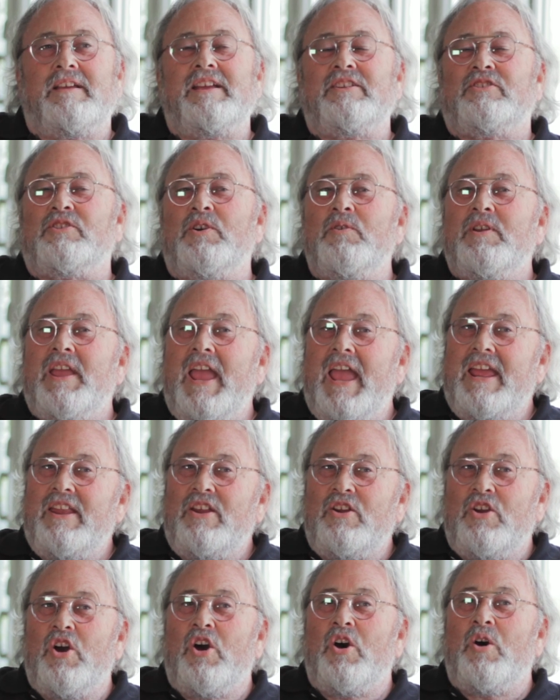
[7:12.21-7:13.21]
It's okay
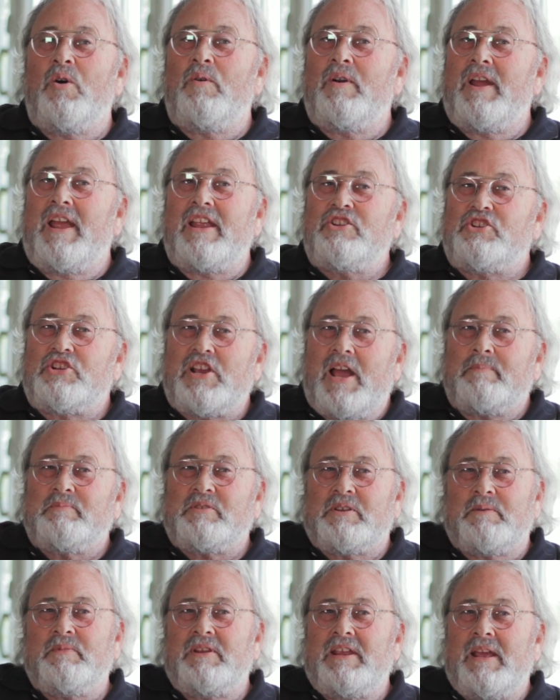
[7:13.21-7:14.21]
to go and chop
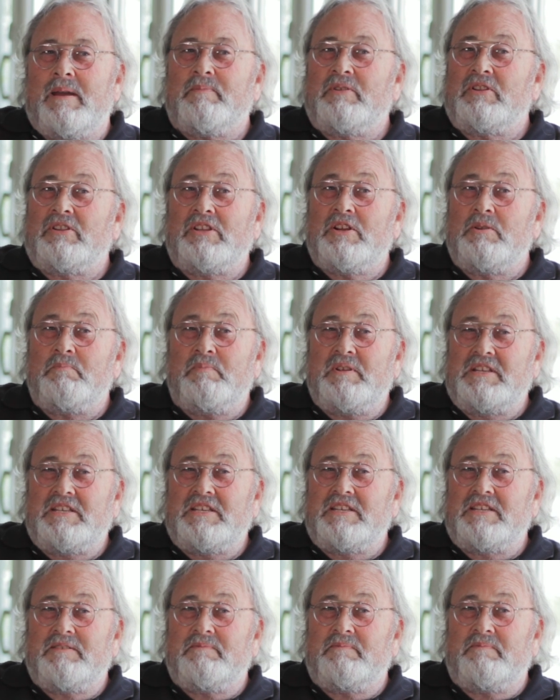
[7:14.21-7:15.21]
somebody up in little
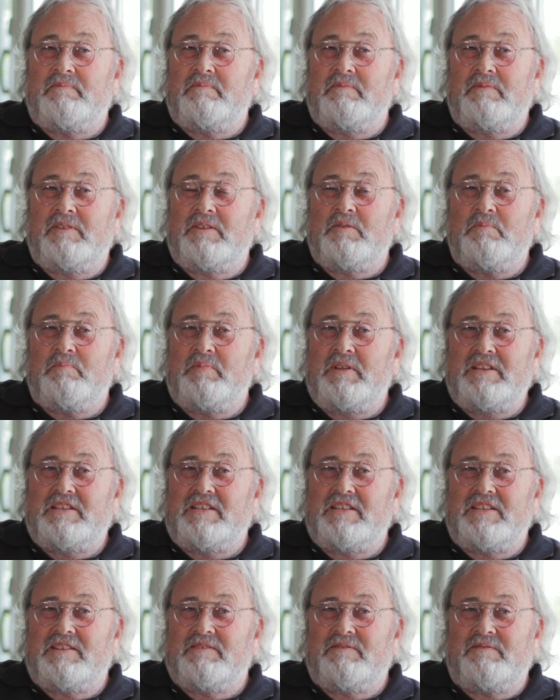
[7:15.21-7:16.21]
pieces of little
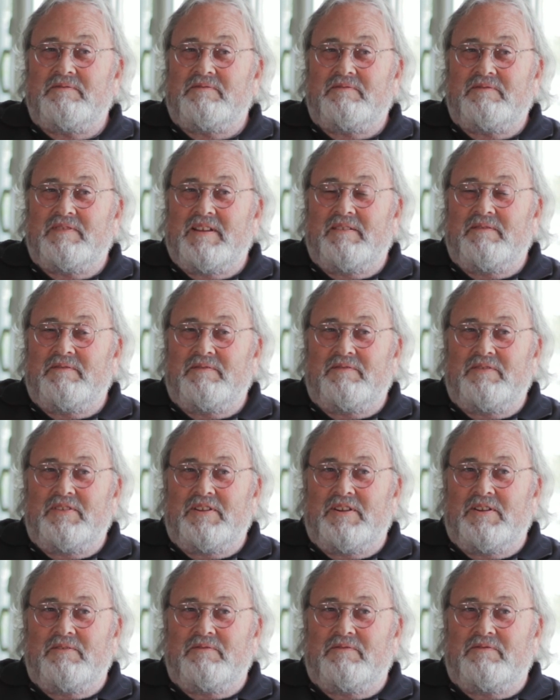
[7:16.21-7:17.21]
pieces of, of
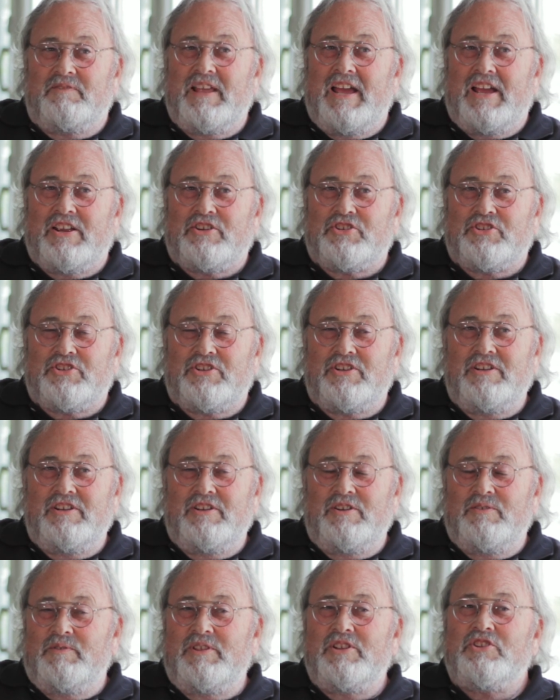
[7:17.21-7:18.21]
you know flesh
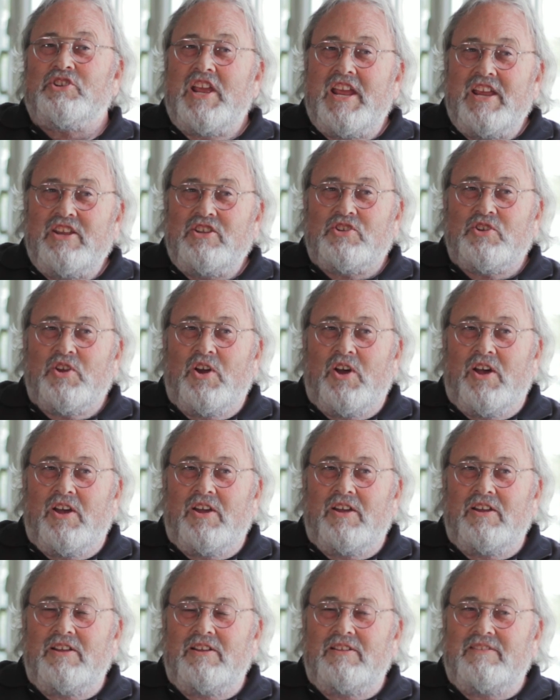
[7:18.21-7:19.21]
with a chainsaw.
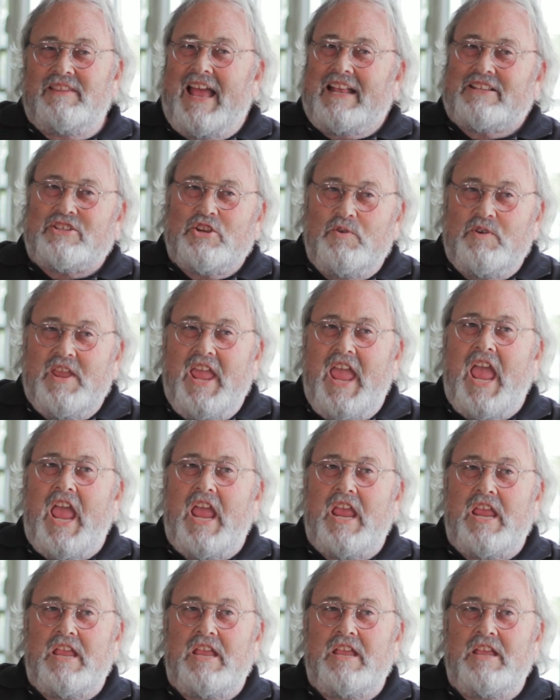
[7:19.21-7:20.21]
That's
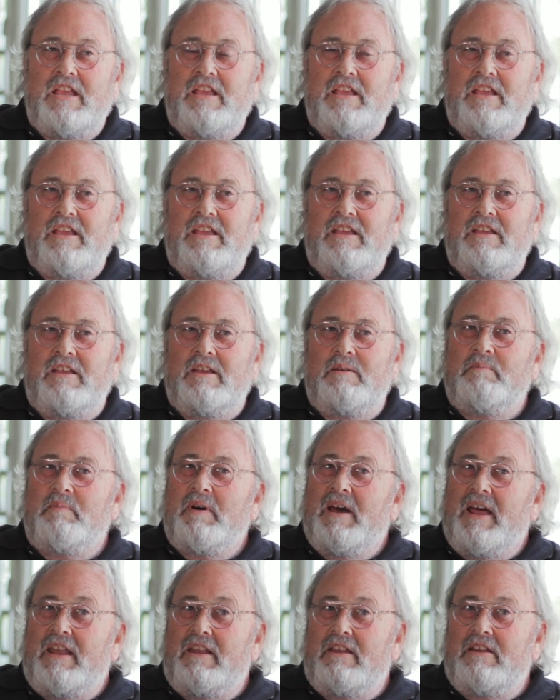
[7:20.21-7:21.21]
okay. Right.
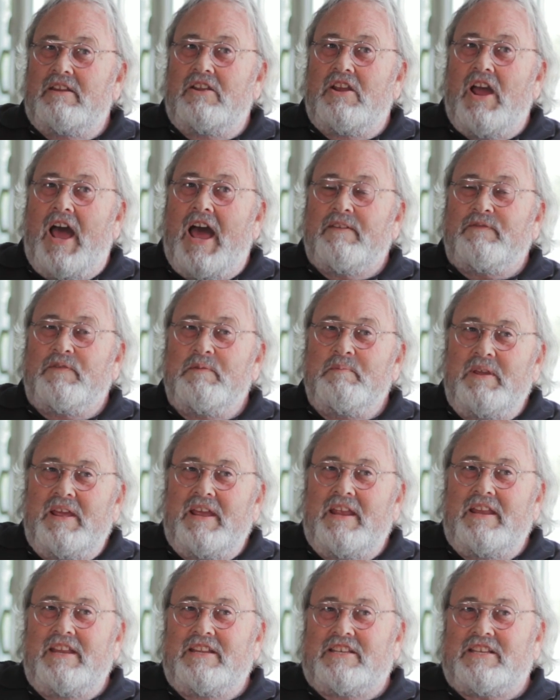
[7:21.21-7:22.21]
But God
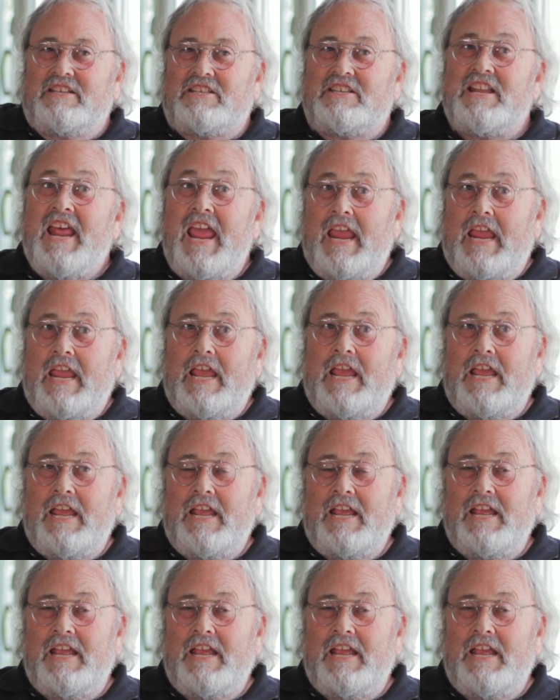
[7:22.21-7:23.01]
forbid it's a snake.